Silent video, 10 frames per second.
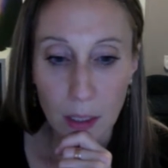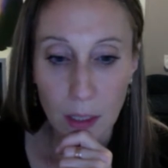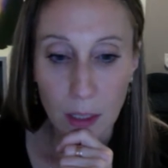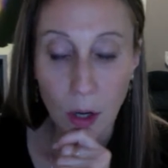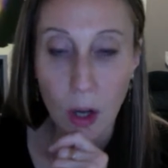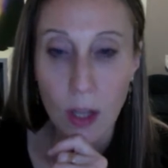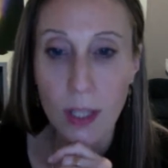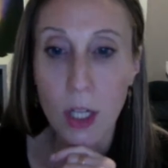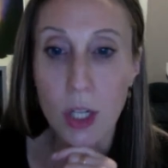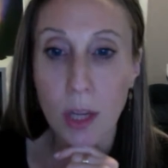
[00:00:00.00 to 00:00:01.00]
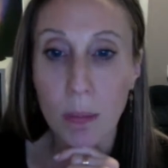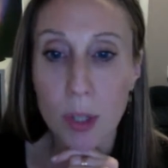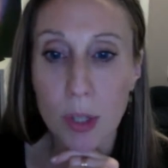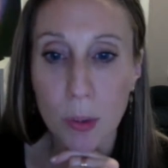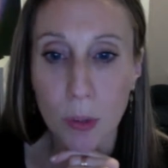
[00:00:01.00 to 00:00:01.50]
It calls Hashem
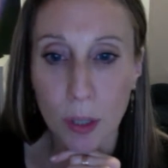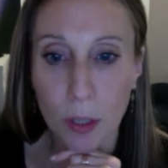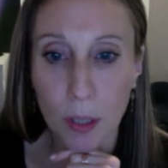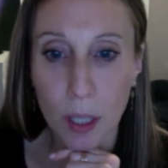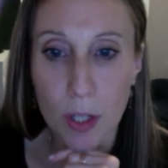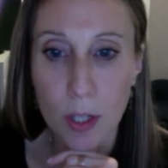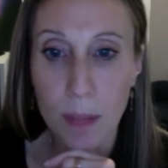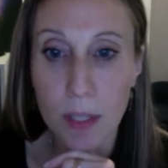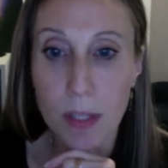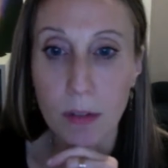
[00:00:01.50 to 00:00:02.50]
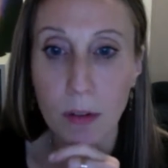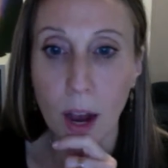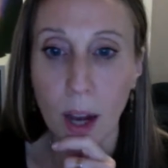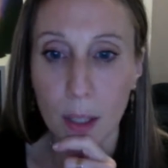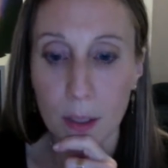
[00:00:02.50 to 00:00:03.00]
Tsur. Hashem is the
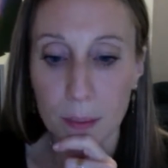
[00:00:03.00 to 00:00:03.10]
rock.